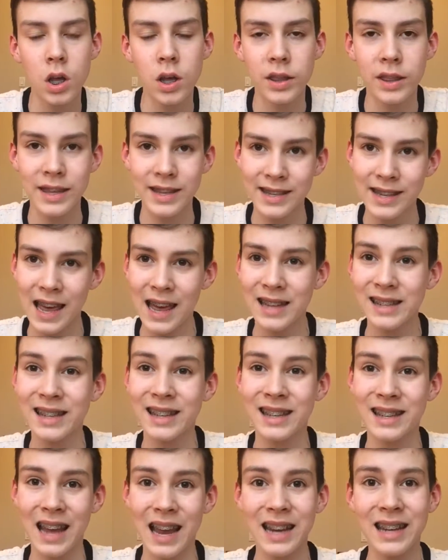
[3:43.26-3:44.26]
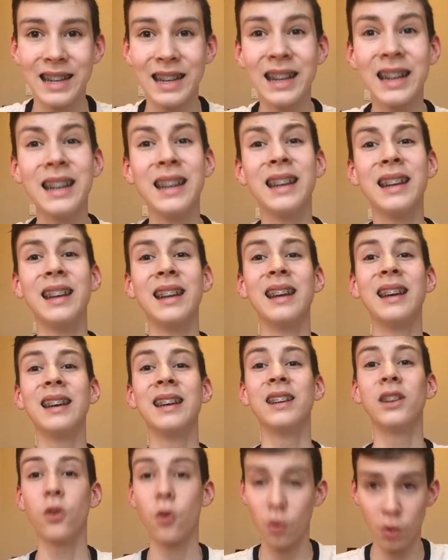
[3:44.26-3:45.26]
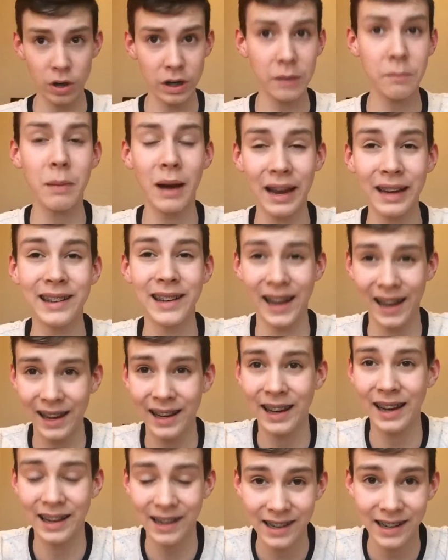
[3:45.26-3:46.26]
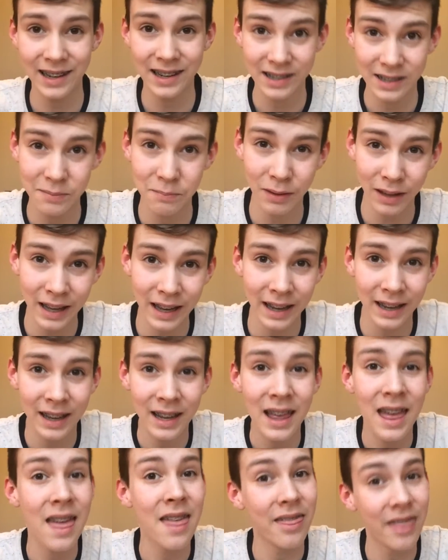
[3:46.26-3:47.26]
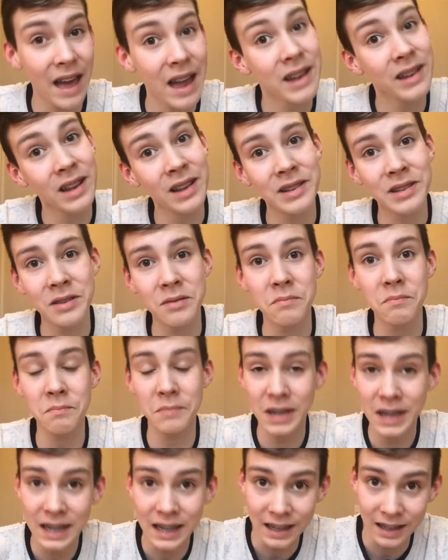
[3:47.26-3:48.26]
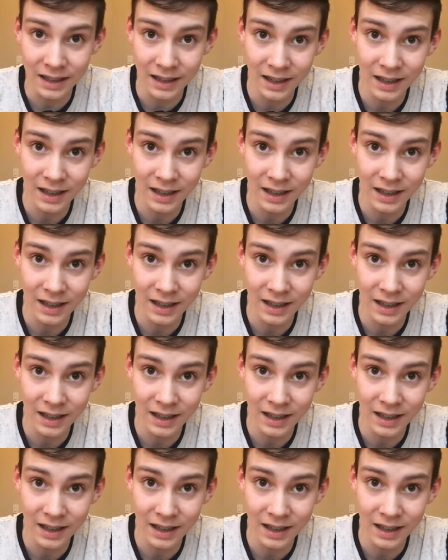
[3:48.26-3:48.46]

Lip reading: this has a 1920 by 1080 display, that doesn't mean